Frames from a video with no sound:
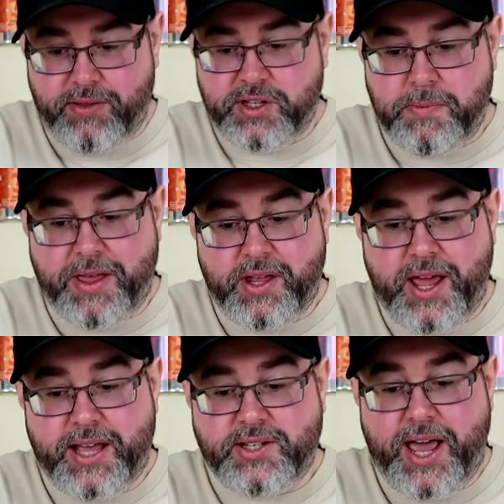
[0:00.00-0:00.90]
This method
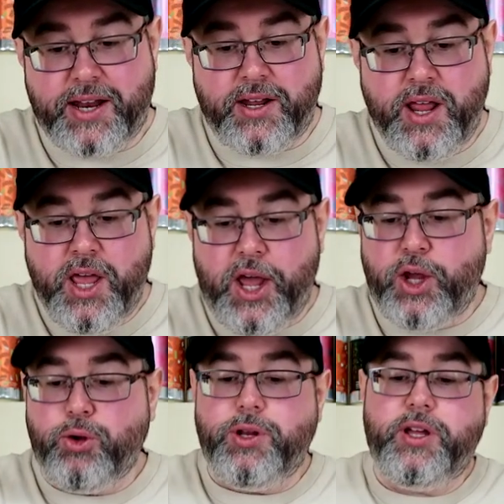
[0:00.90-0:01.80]
has added a
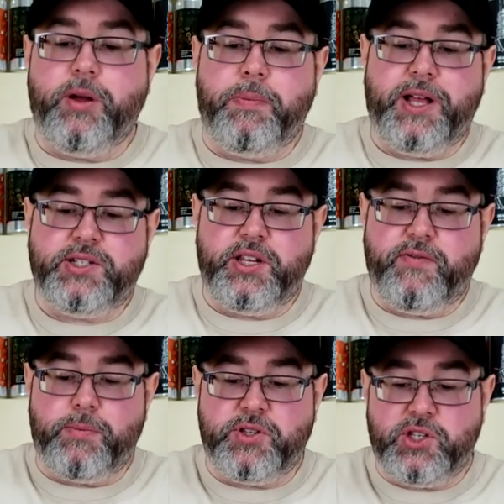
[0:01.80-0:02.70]
unique complexity from this